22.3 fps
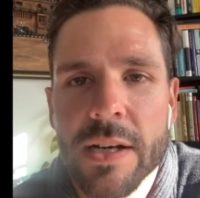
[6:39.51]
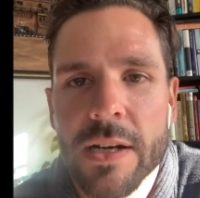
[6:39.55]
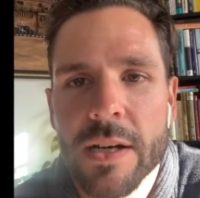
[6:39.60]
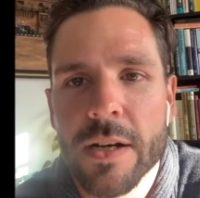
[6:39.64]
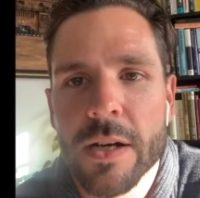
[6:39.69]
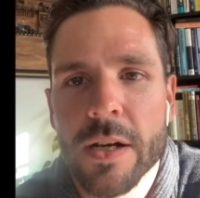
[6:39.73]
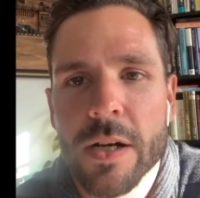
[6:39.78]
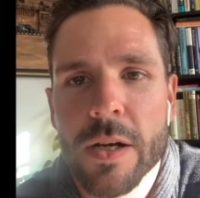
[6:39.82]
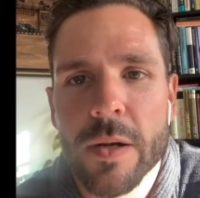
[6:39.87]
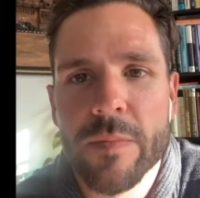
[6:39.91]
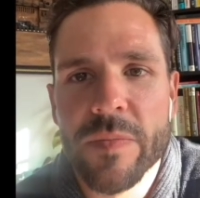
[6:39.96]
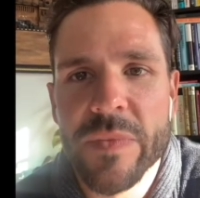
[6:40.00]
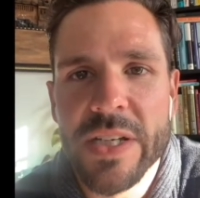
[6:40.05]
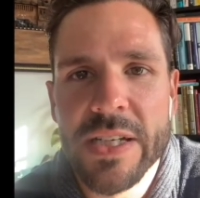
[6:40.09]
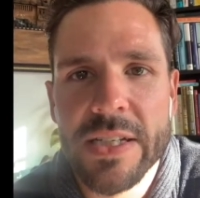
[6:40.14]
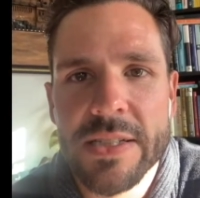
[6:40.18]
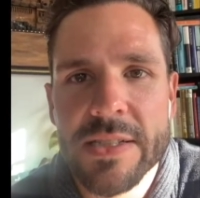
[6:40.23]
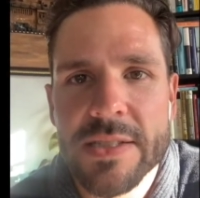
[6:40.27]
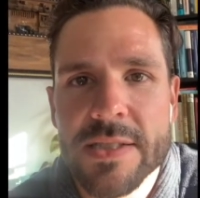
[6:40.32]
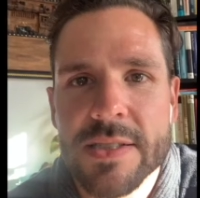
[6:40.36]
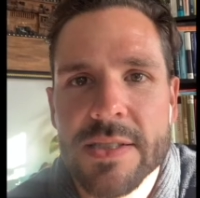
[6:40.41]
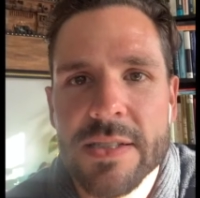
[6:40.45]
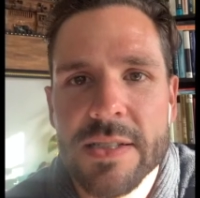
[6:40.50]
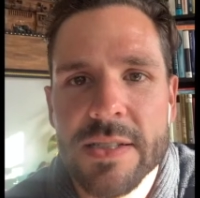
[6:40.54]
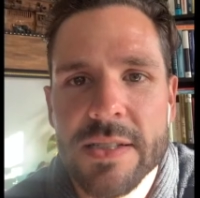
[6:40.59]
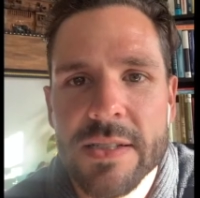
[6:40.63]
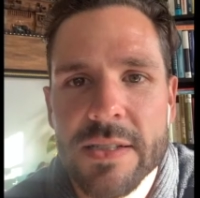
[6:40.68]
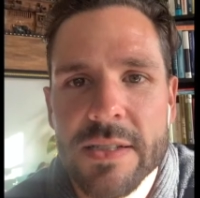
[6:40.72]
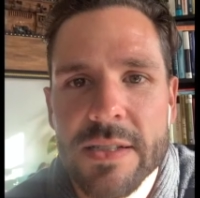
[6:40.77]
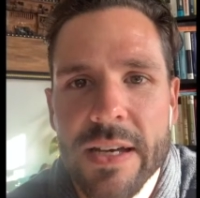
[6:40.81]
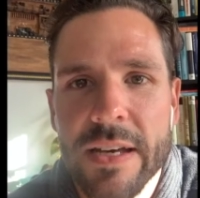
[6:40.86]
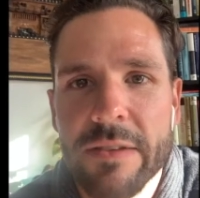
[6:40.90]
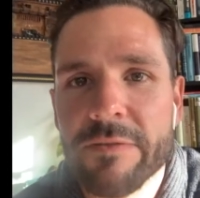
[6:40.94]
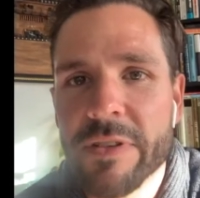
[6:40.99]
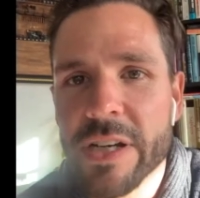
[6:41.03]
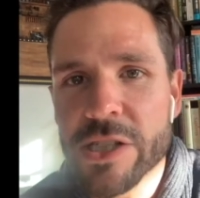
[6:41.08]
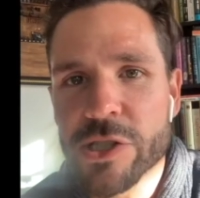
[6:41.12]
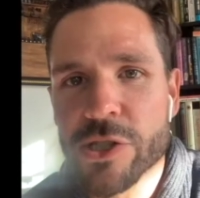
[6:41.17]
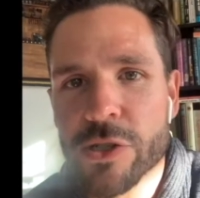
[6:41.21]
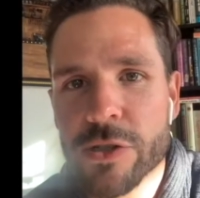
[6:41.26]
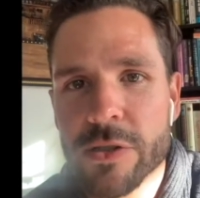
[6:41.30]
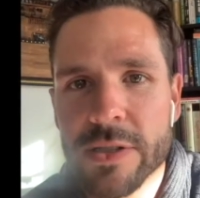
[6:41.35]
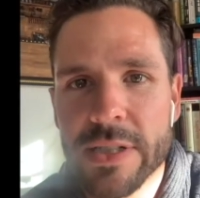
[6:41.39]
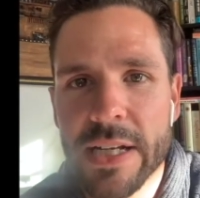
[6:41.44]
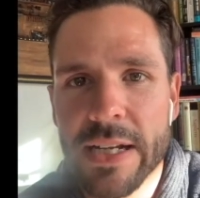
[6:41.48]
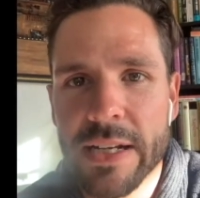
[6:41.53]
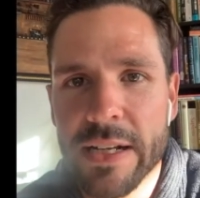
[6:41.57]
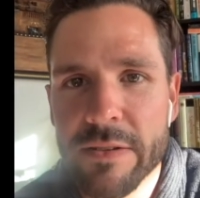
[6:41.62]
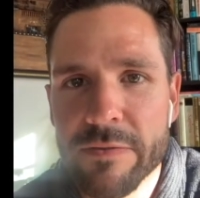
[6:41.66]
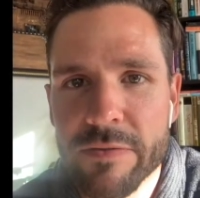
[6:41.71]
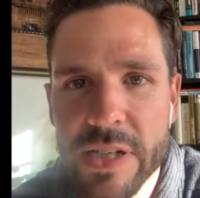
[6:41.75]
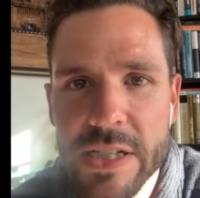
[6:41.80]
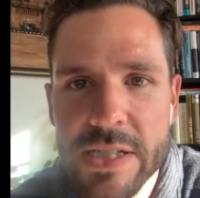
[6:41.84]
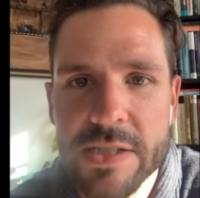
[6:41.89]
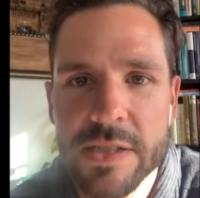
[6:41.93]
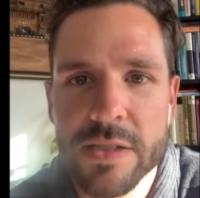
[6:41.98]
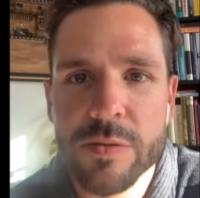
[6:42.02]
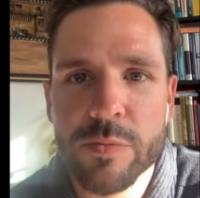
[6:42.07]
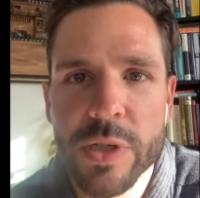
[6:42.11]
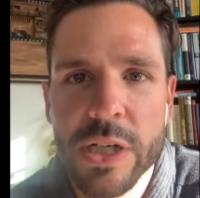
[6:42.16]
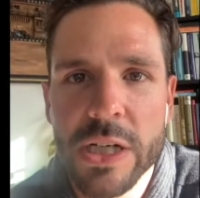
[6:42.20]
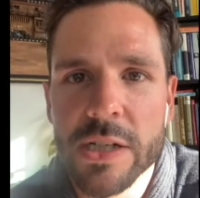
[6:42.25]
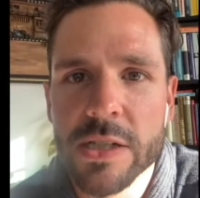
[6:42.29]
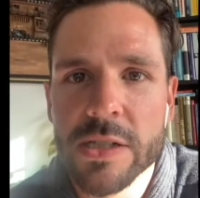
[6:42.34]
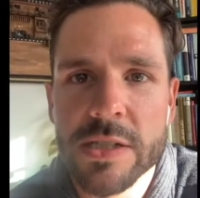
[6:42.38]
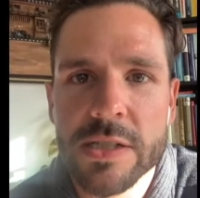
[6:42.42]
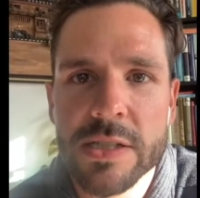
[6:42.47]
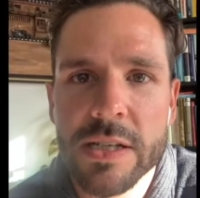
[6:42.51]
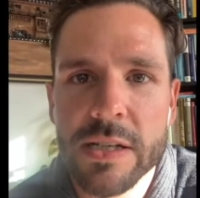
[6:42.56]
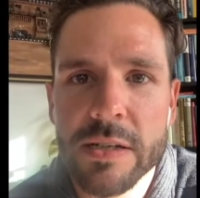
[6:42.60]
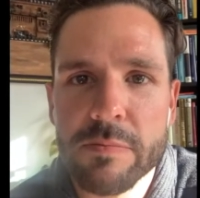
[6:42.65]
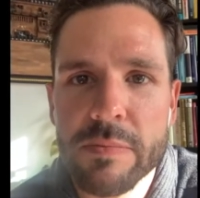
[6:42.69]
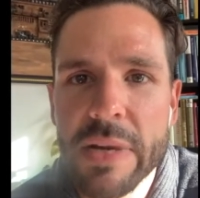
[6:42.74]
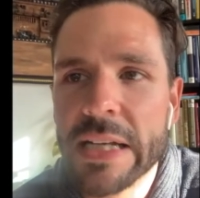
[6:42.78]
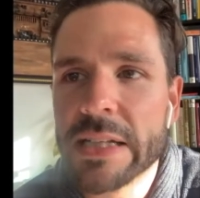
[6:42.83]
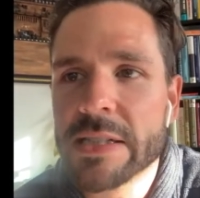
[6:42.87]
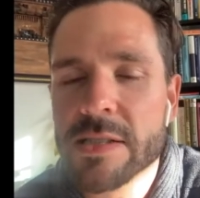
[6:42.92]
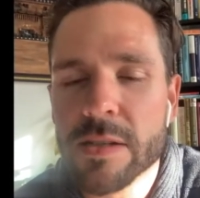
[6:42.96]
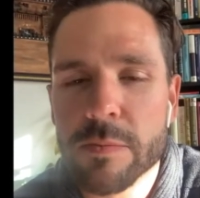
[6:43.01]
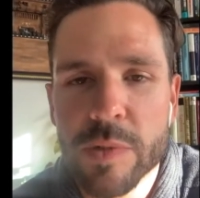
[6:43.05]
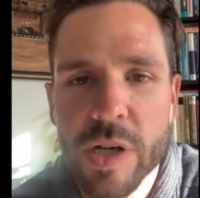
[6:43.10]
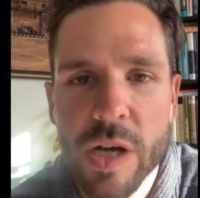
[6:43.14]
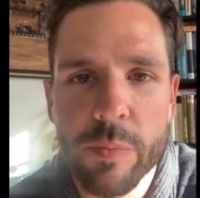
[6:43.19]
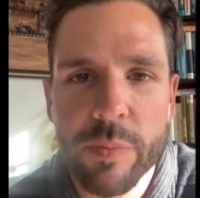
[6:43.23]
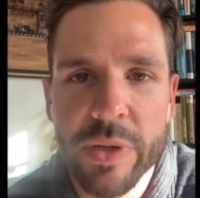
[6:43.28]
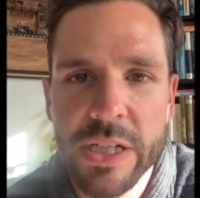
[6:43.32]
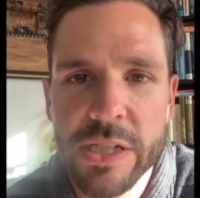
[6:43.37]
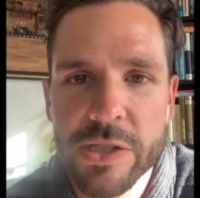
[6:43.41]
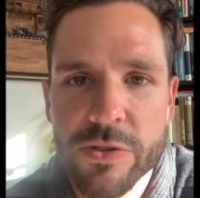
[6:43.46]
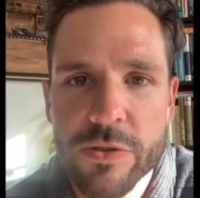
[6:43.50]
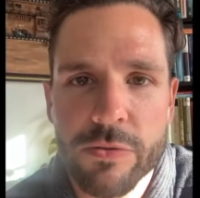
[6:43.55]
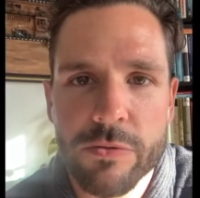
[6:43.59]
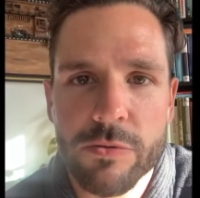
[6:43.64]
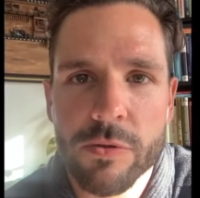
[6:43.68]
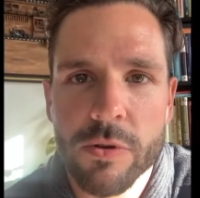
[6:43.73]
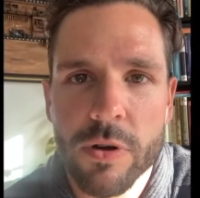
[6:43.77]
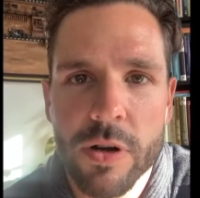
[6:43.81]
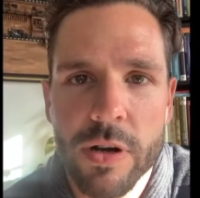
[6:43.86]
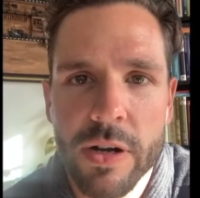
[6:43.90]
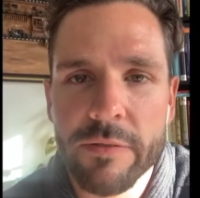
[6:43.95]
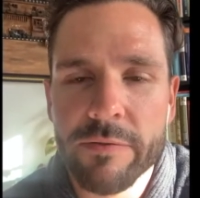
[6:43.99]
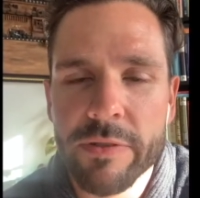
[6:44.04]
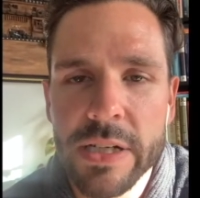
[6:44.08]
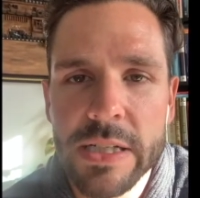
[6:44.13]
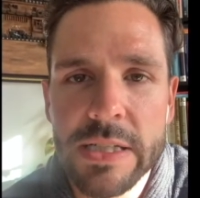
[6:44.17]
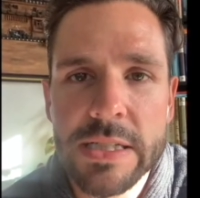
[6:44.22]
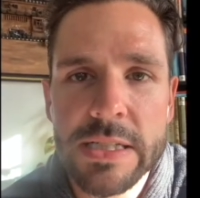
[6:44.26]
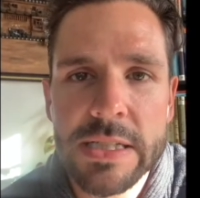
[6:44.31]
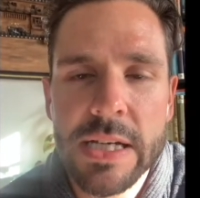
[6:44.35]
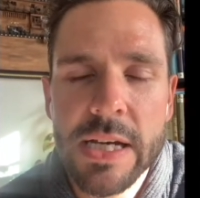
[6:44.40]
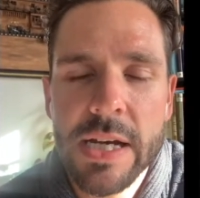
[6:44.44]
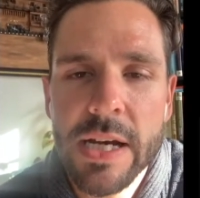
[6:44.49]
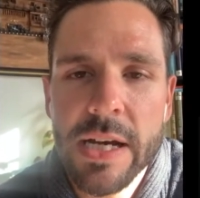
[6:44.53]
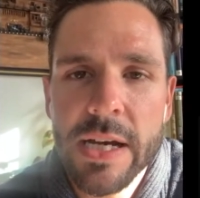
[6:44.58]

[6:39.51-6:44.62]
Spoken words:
It's the investor that invested because they met some companies through our events.